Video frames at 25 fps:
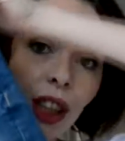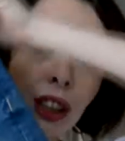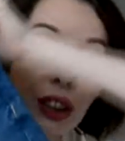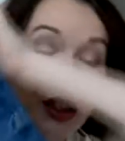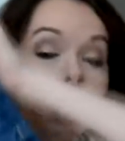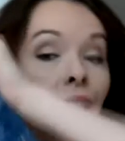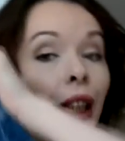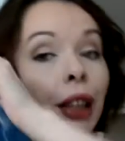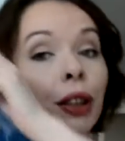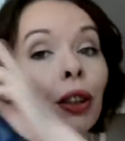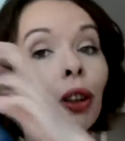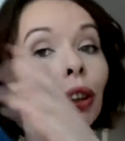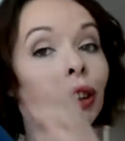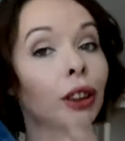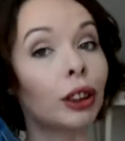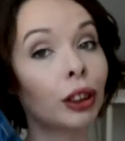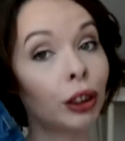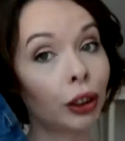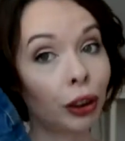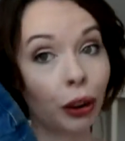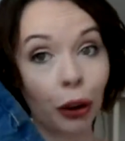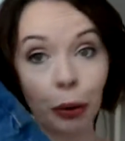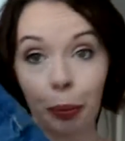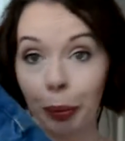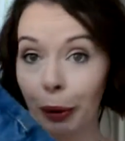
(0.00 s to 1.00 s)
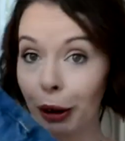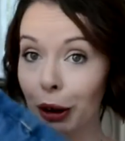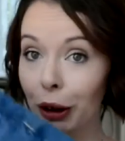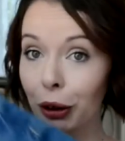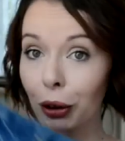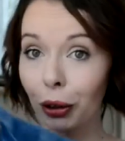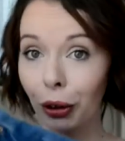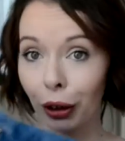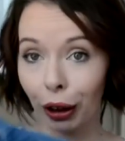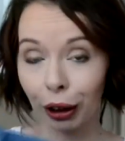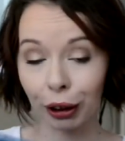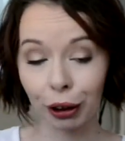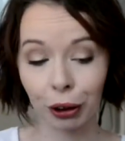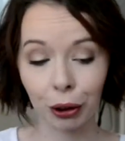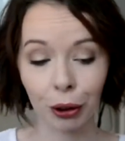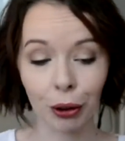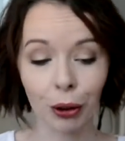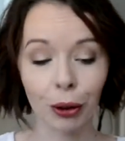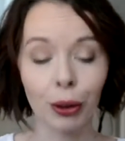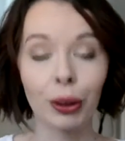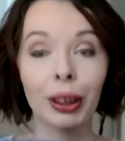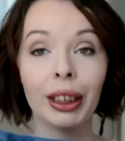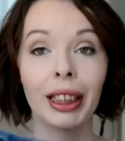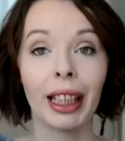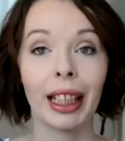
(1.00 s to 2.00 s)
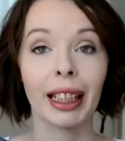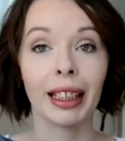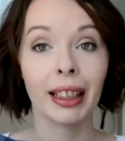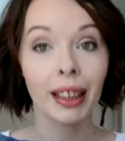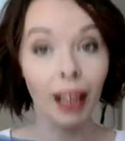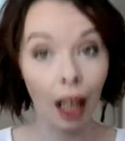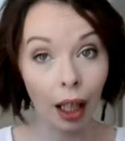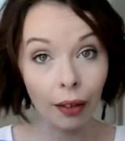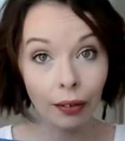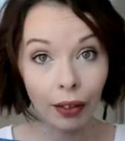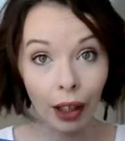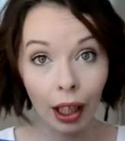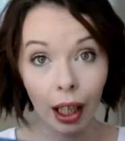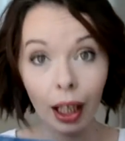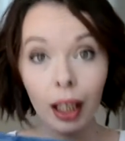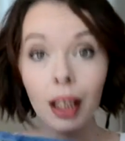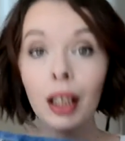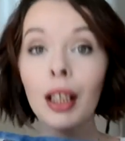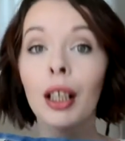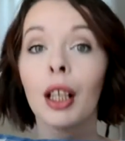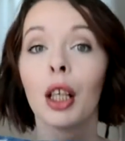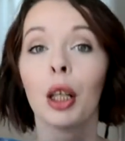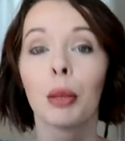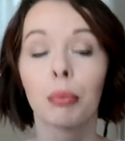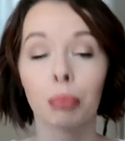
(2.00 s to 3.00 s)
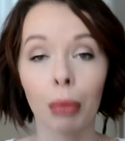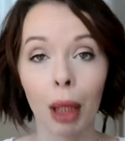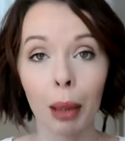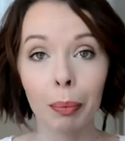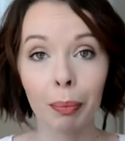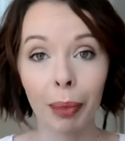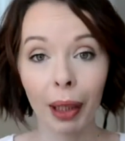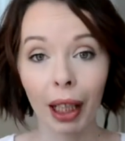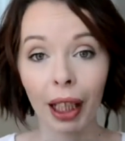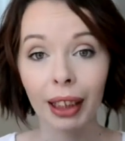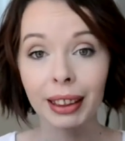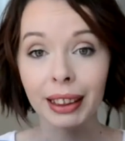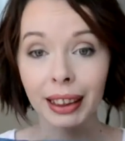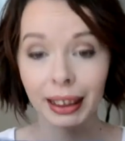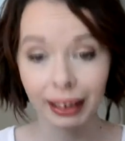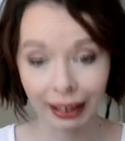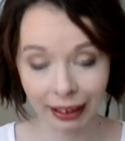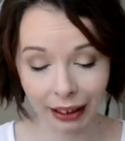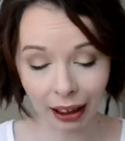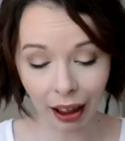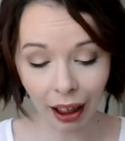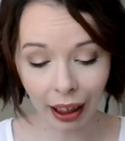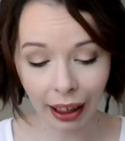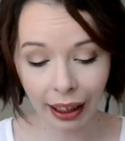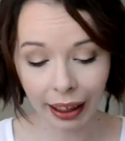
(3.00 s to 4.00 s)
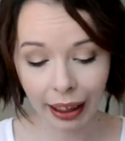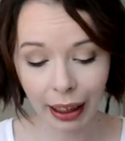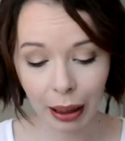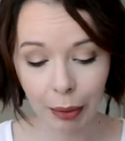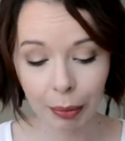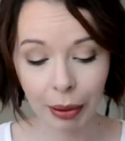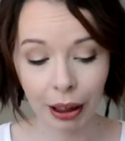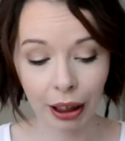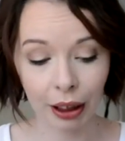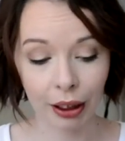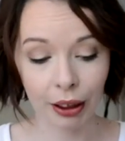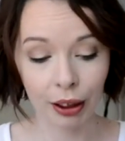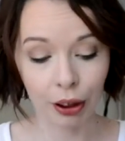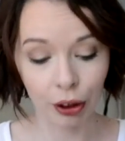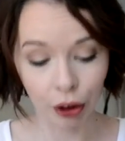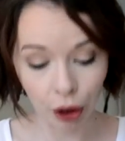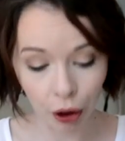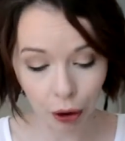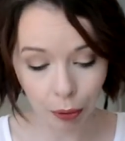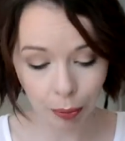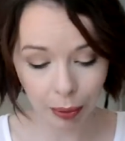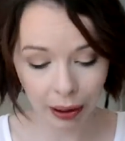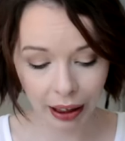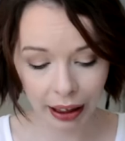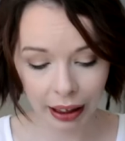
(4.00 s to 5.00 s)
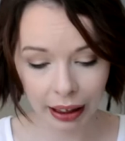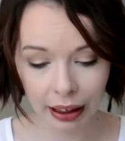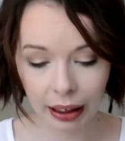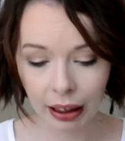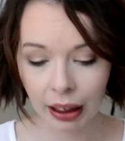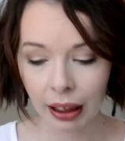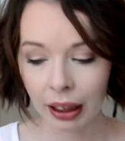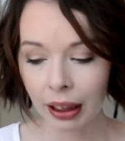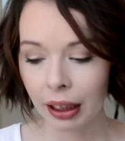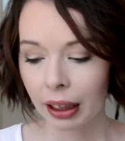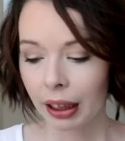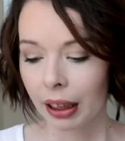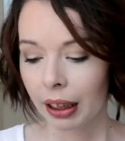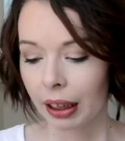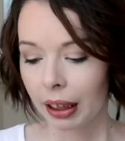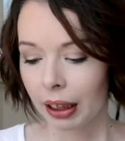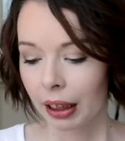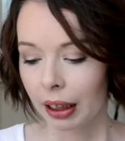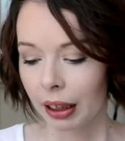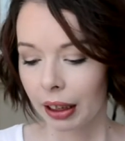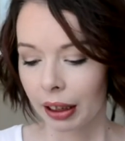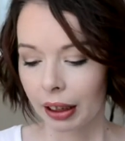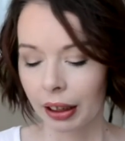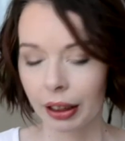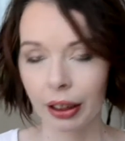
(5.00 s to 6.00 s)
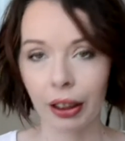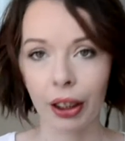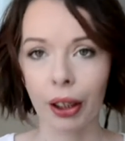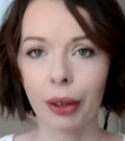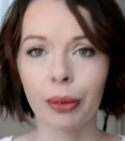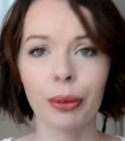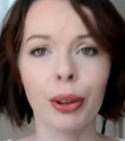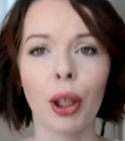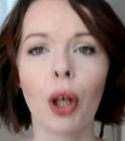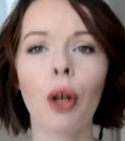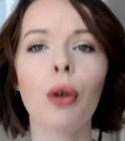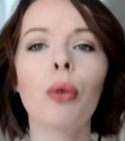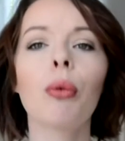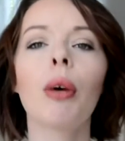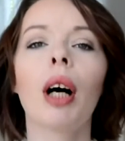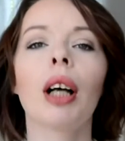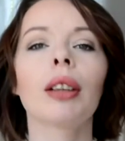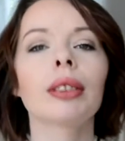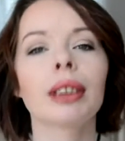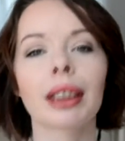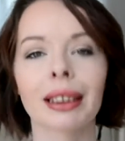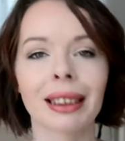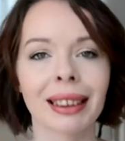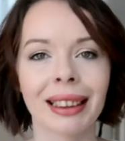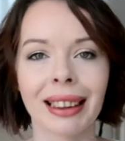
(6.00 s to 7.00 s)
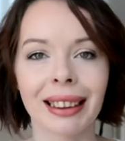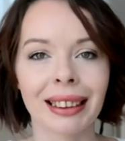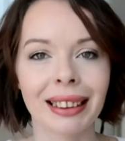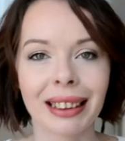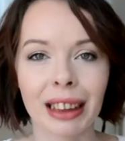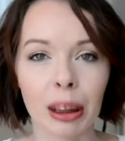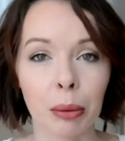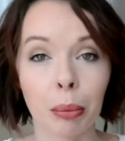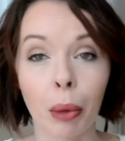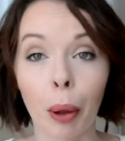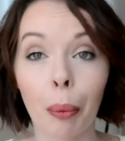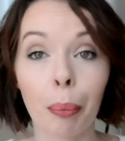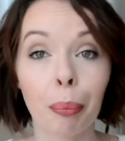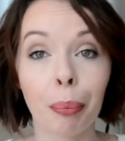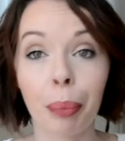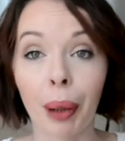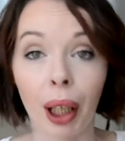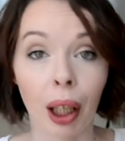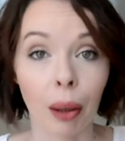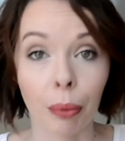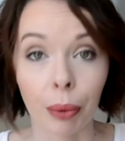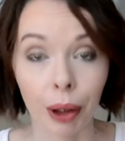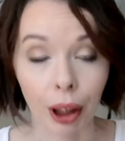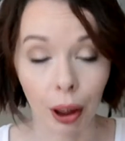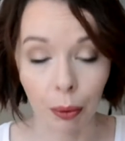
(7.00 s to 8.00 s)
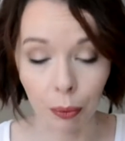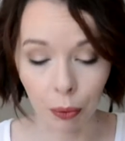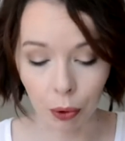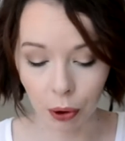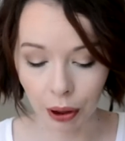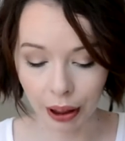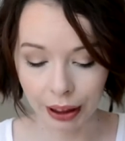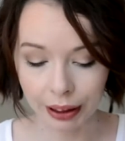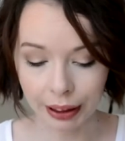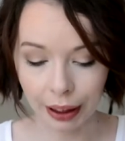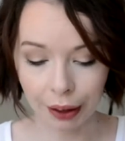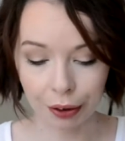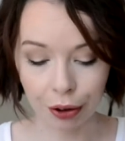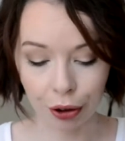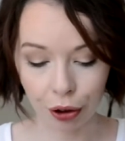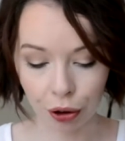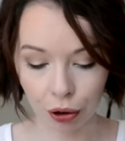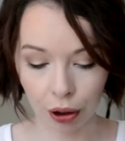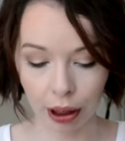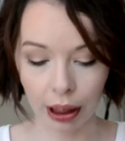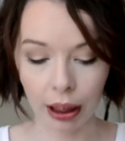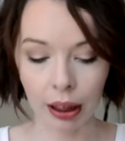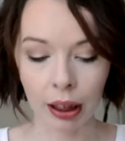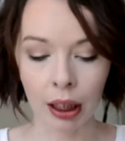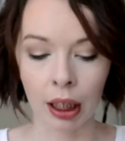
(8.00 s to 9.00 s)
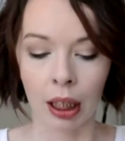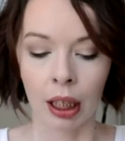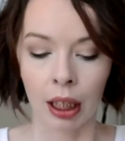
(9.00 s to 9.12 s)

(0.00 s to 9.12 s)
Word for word: So they're not super short at all. They cover my butt entirely because nobody, you know, the whole world doesn't need to see my butt when I'm walking down the street.